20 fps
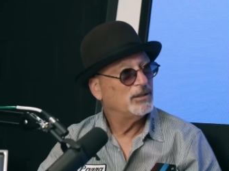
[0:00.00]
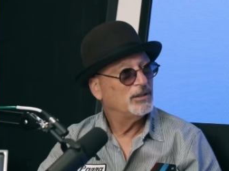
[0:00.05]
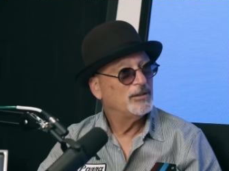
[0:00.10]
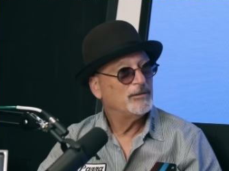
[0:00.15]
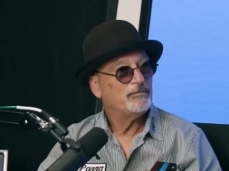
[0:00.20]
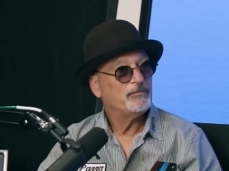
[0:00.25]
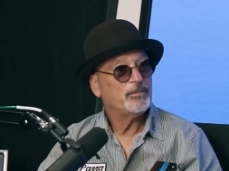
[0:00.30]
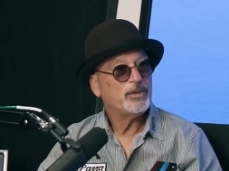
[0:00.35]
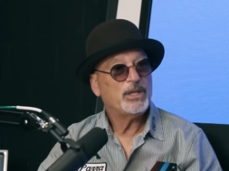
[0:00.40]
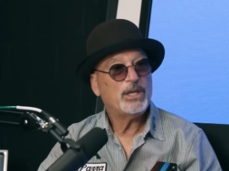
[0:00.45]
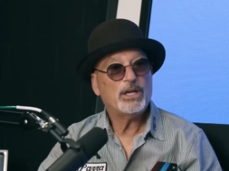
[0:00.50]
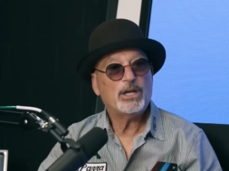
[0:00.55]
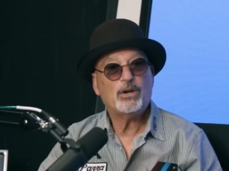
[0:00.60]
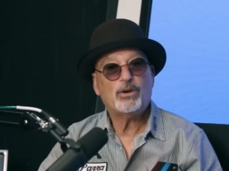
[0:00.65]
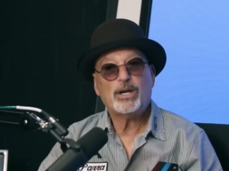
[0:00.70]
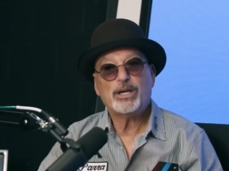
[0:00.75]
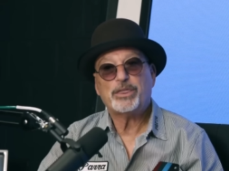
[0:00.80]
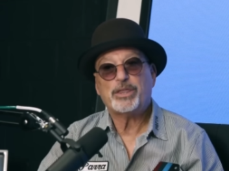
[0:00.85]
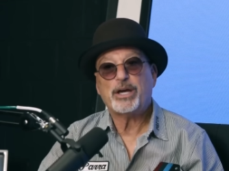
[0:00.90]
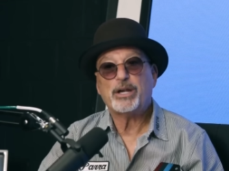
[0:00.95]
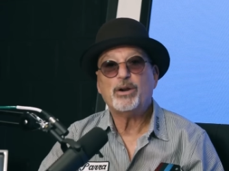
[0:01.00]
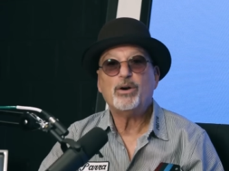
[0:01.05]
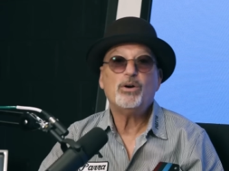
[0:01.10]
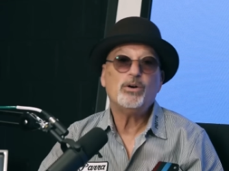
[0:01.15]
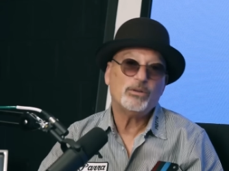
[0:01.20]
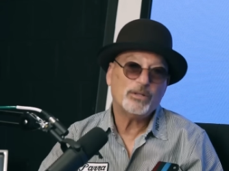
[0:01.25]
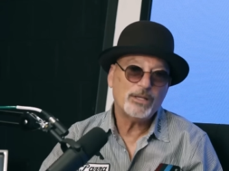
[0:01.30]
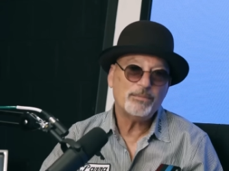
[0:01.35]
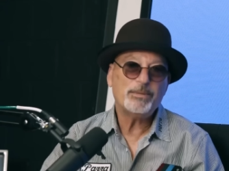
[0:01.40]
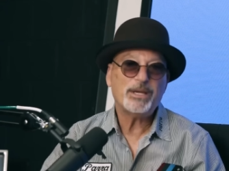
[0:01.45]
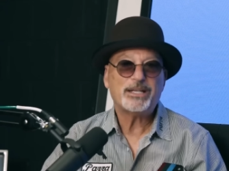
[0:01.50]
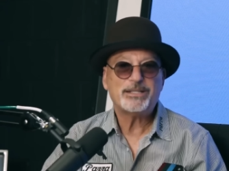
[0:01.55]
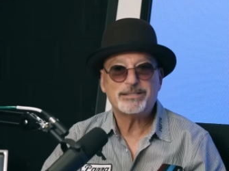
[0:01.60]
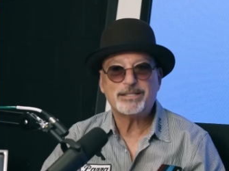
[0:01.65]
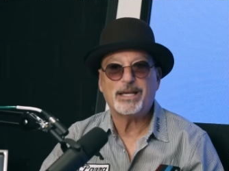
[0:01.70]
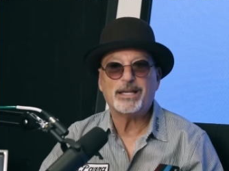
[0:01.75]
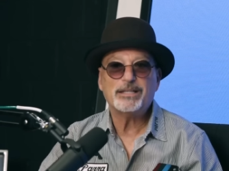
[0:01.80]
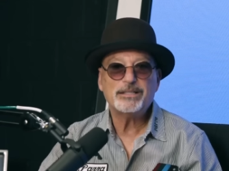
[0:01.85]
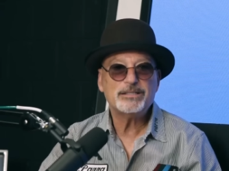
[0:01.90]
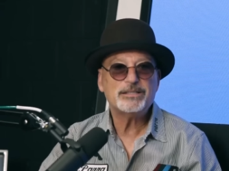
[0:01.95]
mm-hmm. you know, I thought, oh, that makes
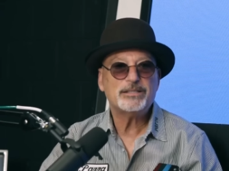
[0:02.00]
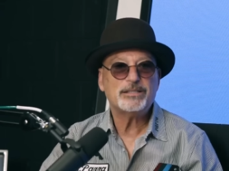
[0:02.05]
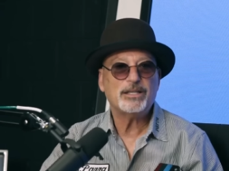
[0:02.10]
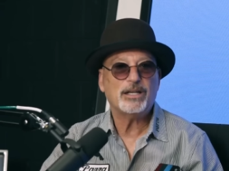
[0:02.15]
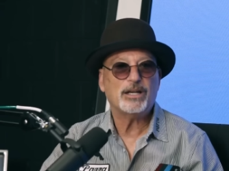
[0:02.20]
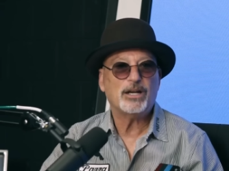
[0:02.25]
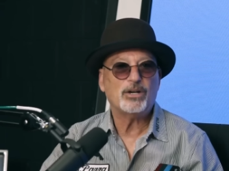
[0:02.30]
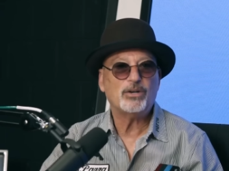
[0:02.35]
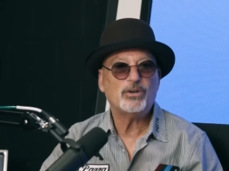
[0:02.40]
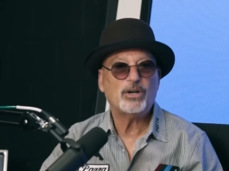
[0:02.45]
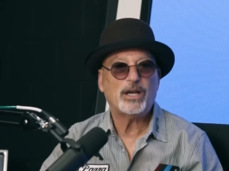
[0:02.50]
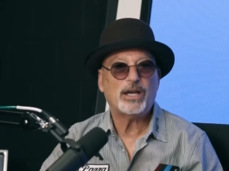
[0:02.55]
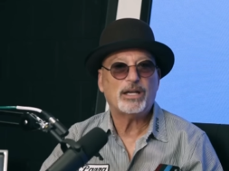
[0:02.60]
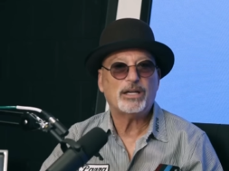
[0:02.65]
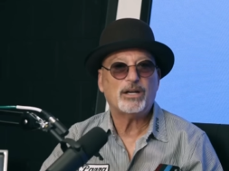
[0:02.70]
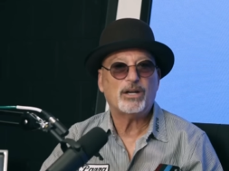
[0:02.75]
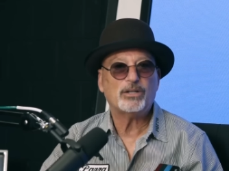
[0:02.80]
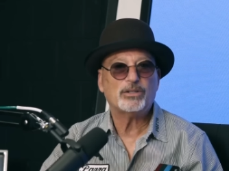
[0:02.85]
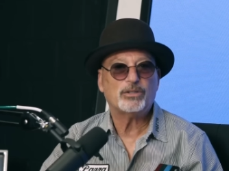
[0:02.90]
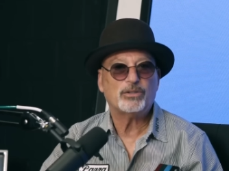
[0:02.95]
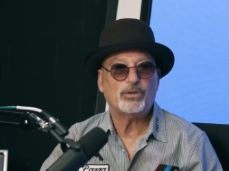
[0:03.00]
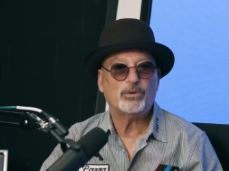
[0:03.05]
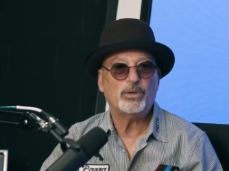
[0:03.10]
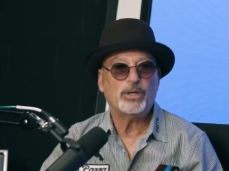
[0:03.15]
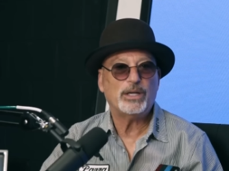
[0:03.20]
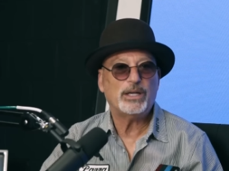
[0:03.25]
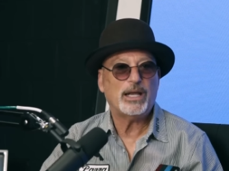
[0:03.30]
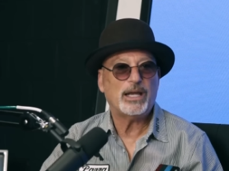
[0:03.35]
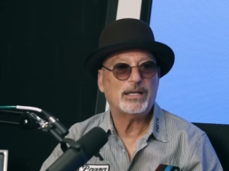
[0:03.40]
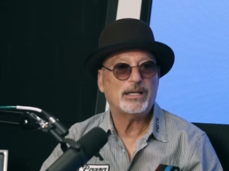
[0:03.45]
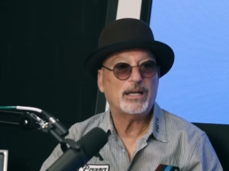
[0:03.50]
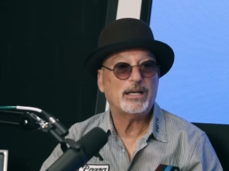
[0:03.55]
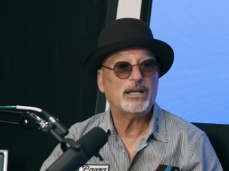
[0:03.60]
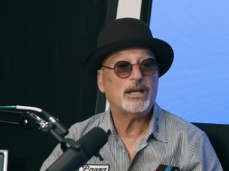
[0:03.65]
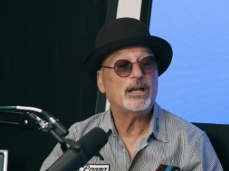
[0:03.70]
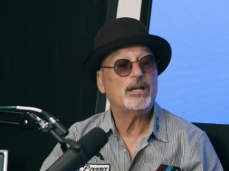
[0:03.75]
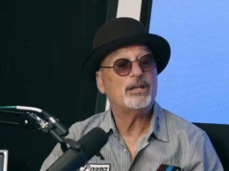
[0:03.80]
sense, you know, and I'll do it. And then